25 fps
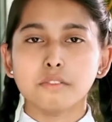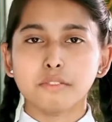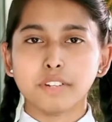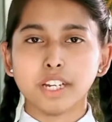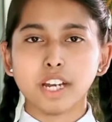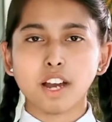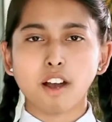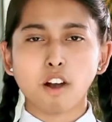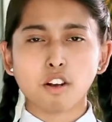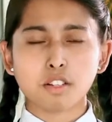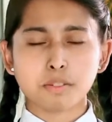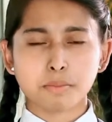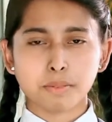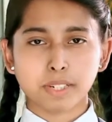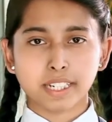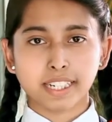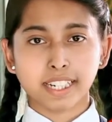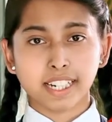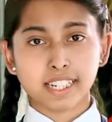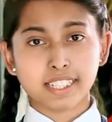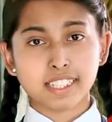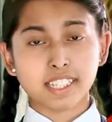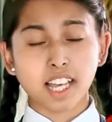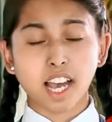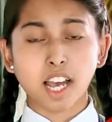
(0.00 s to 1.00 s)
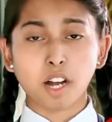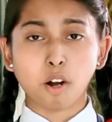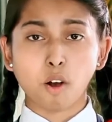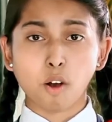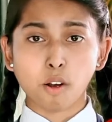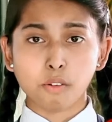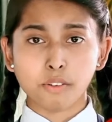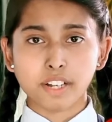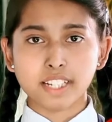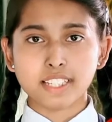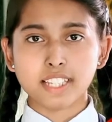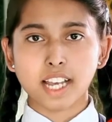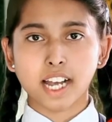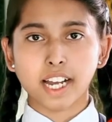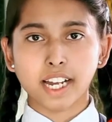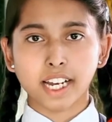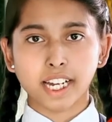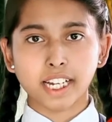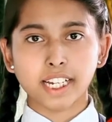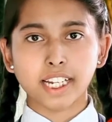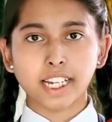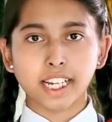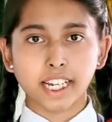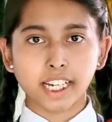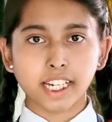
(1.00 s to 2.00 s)
We Oxfordians are always
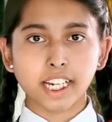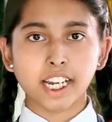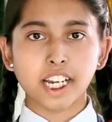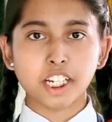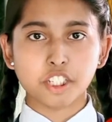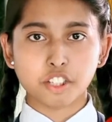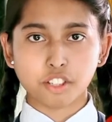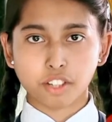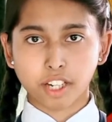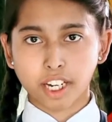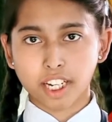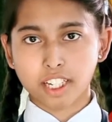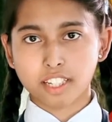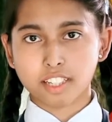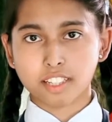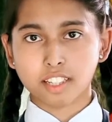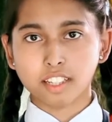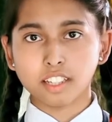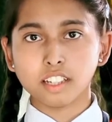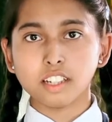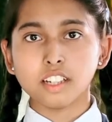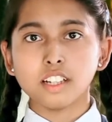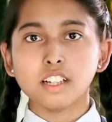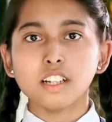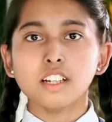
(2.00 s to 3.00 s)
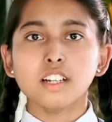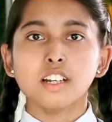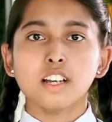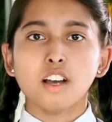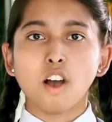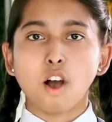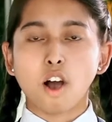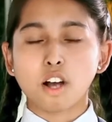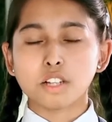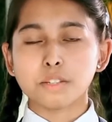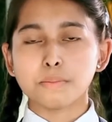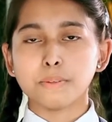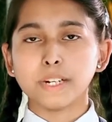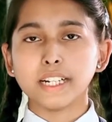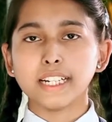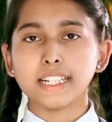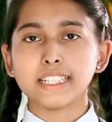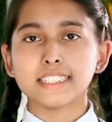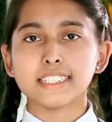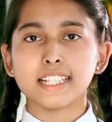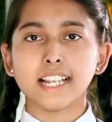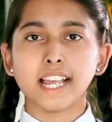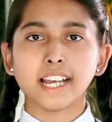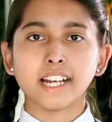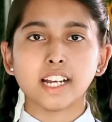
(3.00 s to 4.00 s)
ahead in education. Oxford
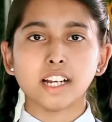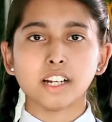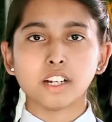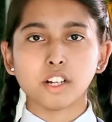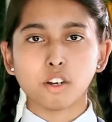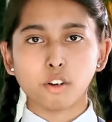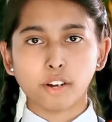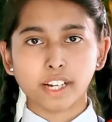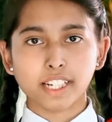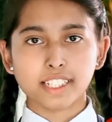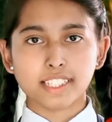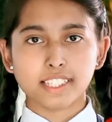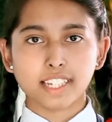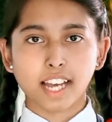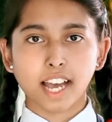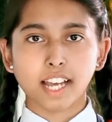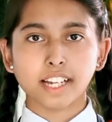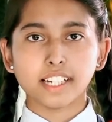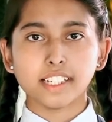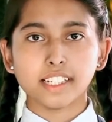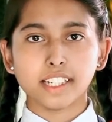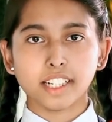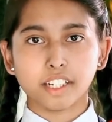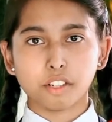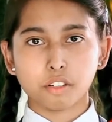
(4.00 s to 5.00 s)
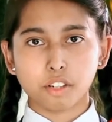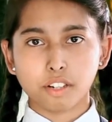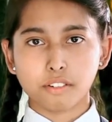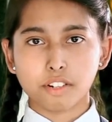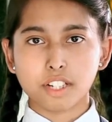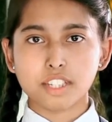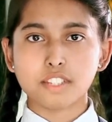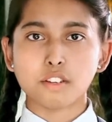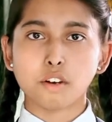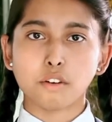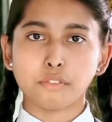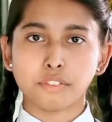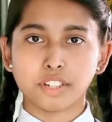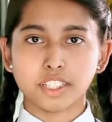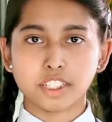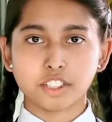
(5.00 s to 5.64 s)
is like a glowing star in the universe of